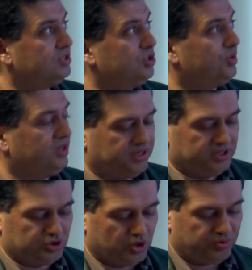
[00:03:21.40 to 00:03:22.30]
you
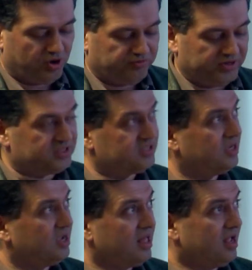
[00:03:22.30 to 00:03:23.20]
increase your
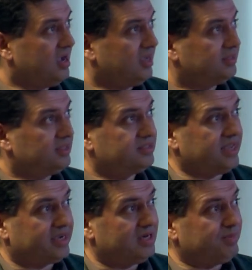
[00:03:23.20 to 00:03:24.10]
profits. The
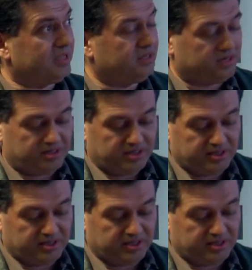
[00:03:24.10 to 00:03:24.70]
second method